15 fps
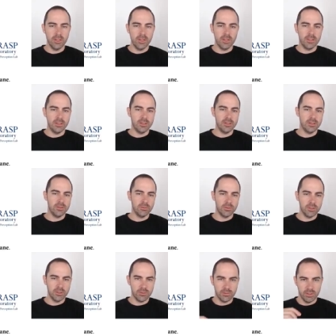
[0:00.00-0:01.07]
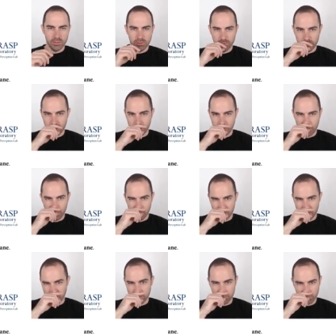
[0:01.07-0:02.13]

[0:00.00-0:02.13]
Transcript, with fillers: and this is what it's trying to be minimized.